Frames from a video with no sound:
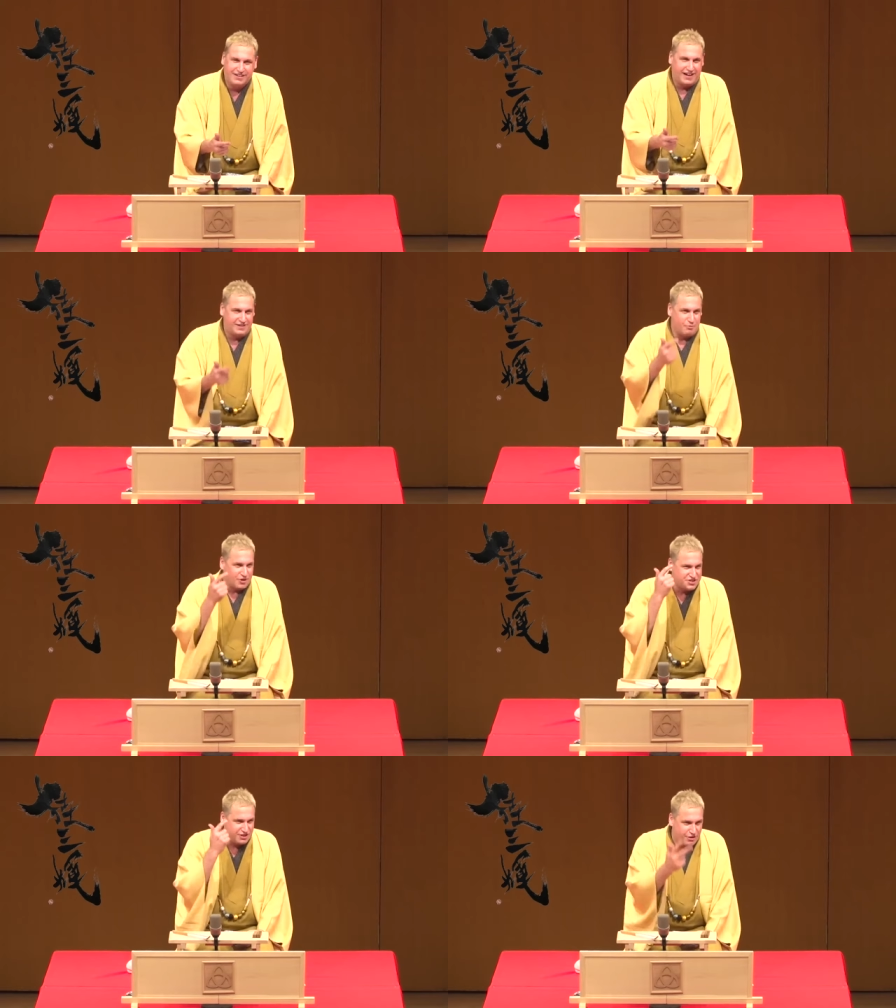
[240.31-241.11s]
and
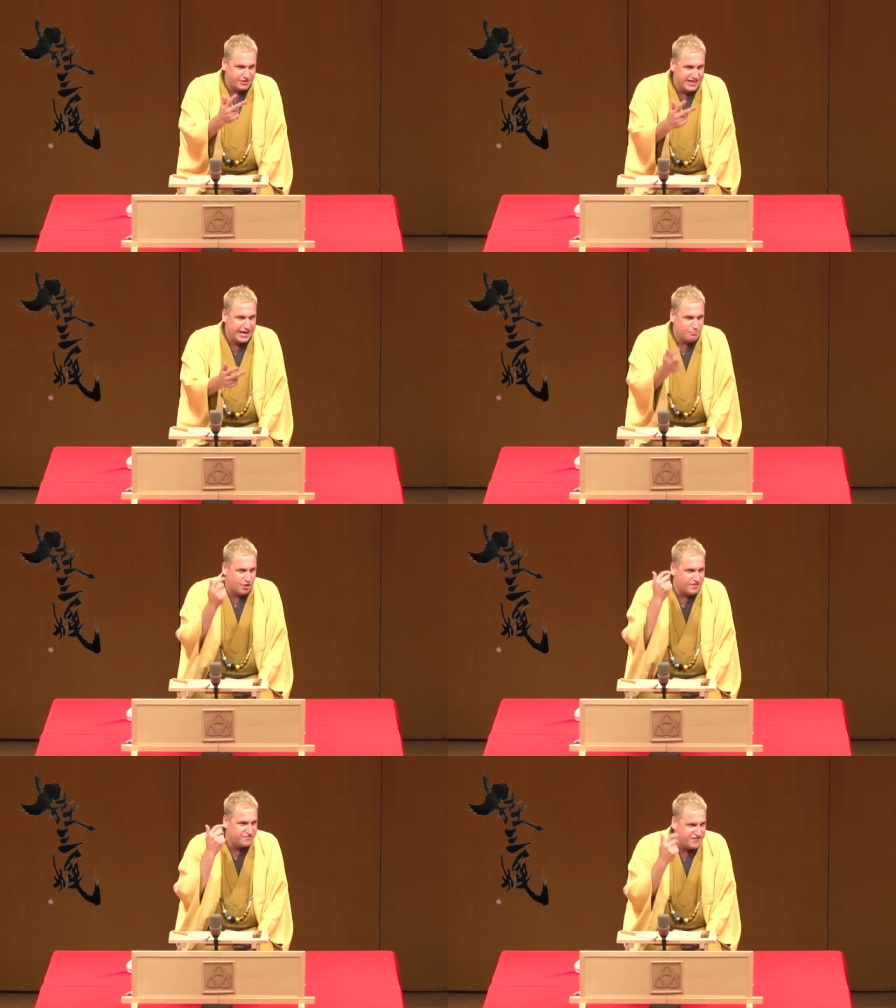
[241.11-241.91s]
more slowly and
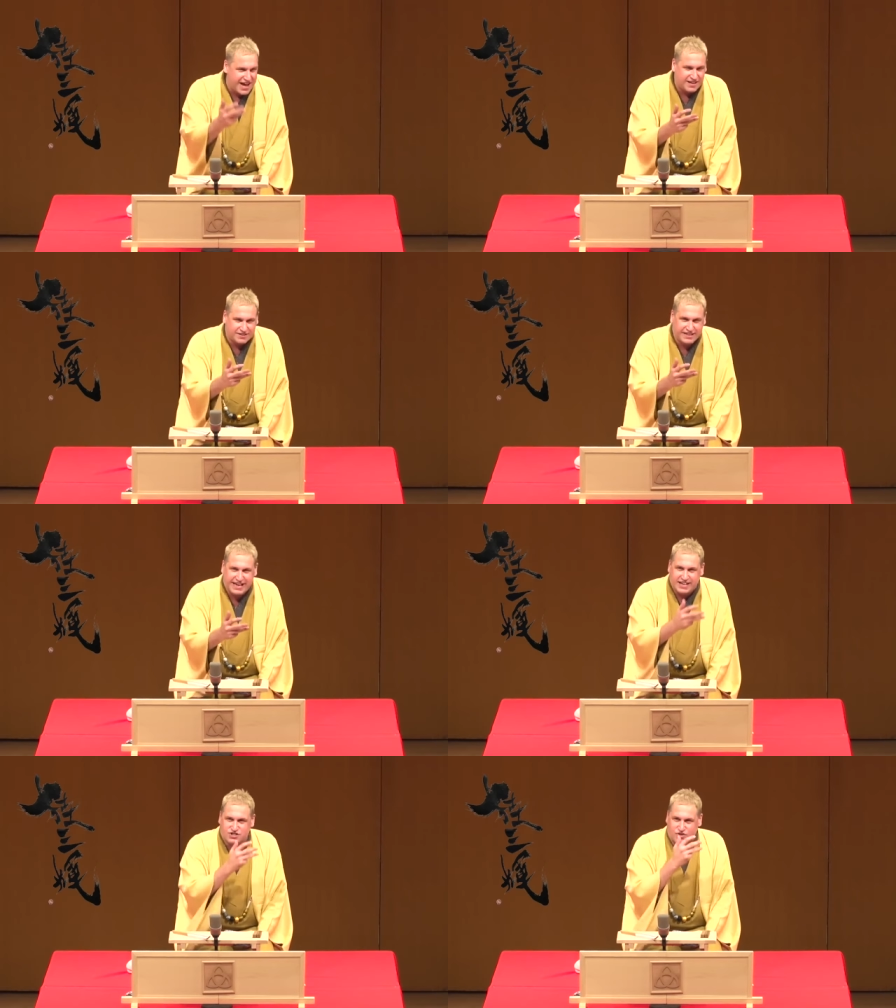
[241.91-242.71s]
more
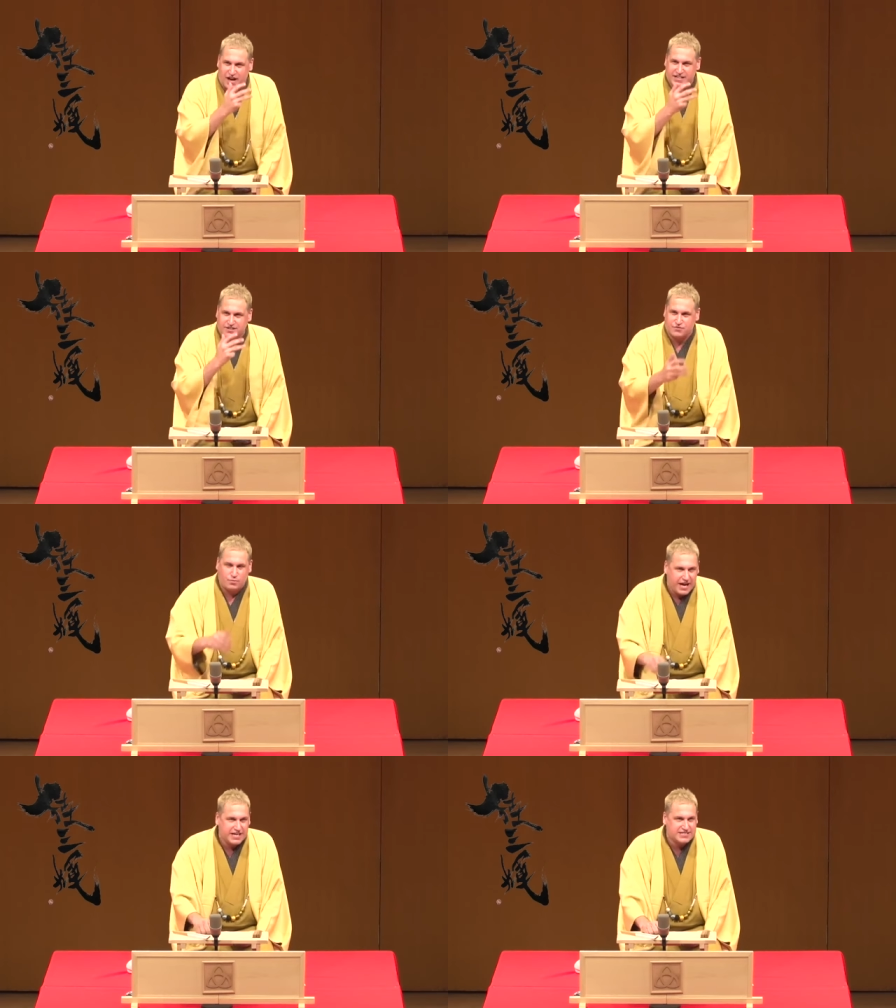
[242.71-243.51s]
emphatically and try
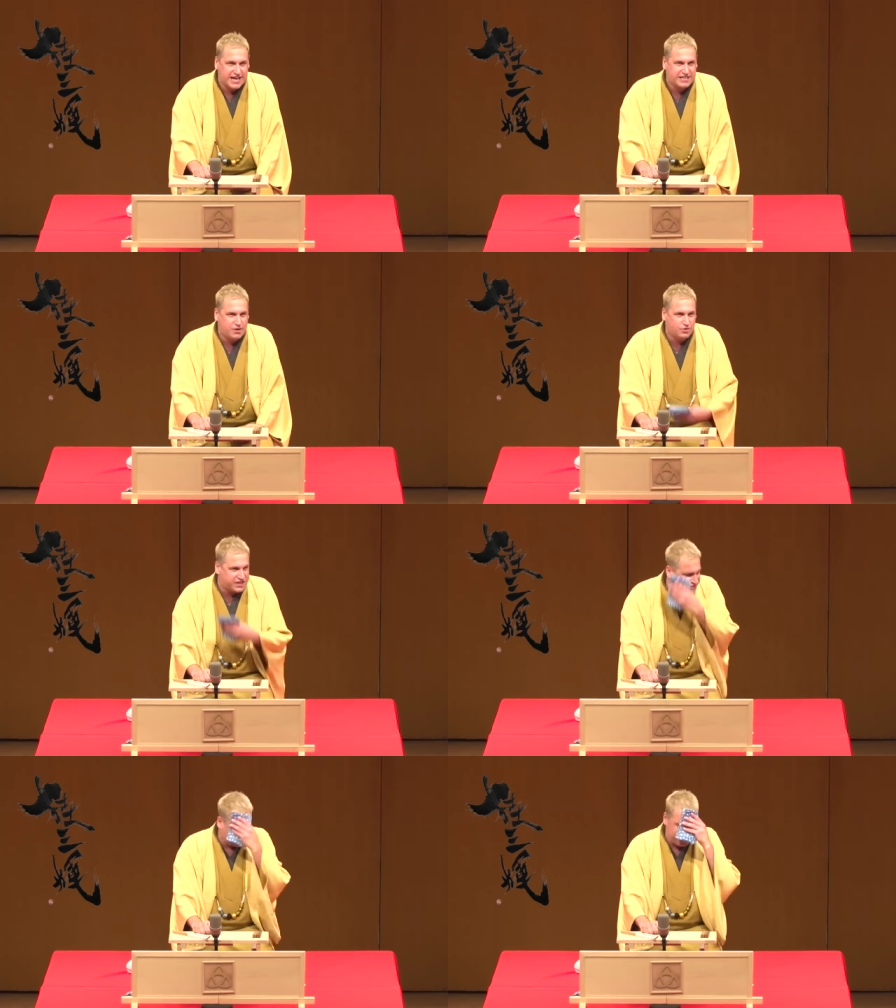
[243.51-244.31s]
different ways and he will
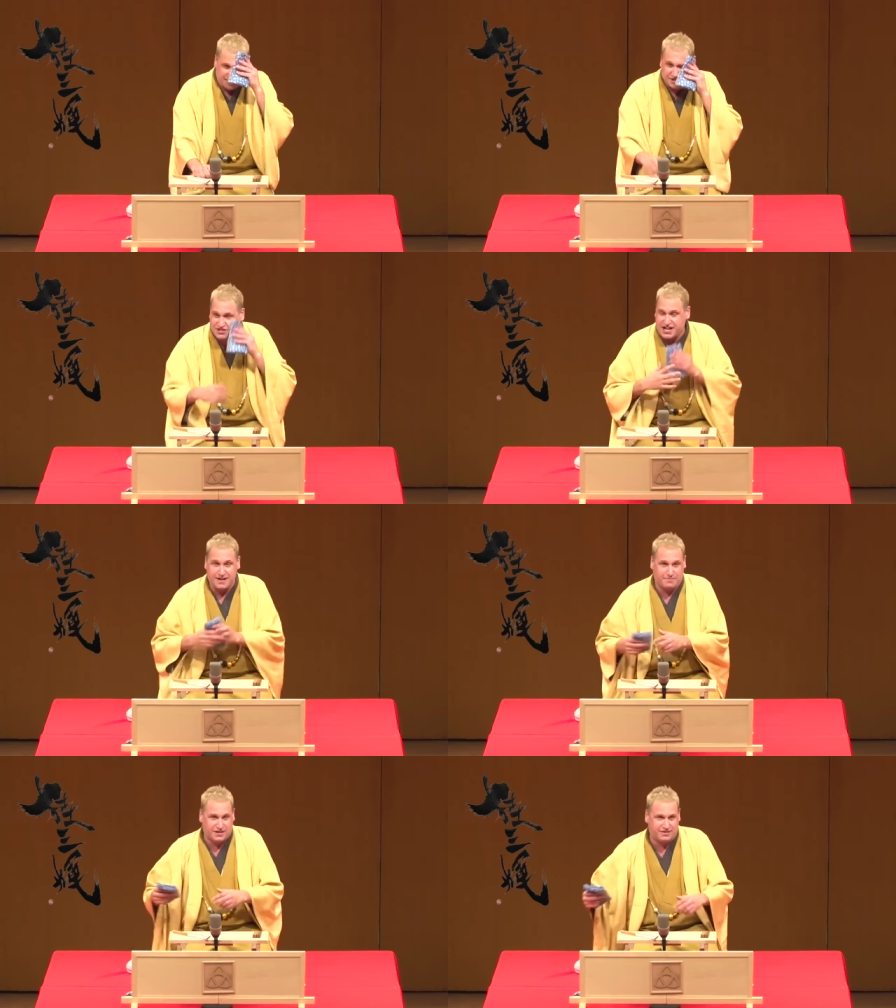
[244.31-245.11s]
definitely understand me.